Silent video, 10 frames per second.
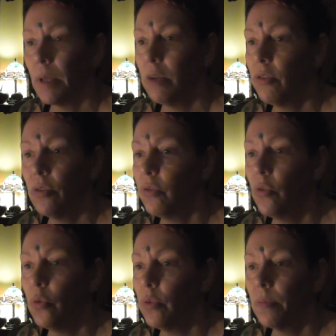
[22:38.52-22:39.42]
It's just
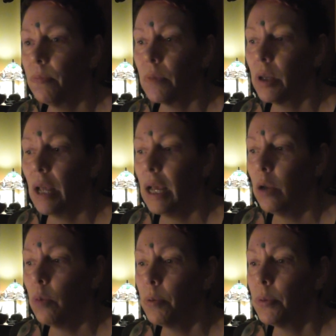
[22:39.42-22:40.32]
not going to
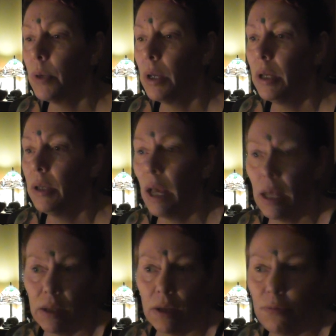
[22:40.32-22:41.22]
help.
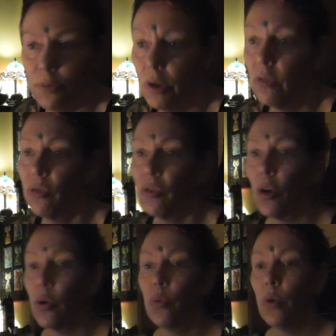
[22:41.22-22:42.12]
Yeah, it feels
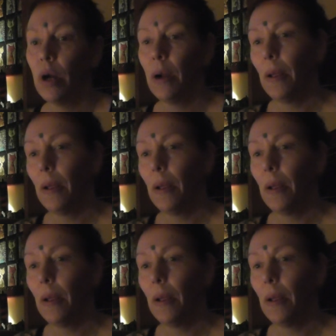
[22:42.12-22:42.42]
so...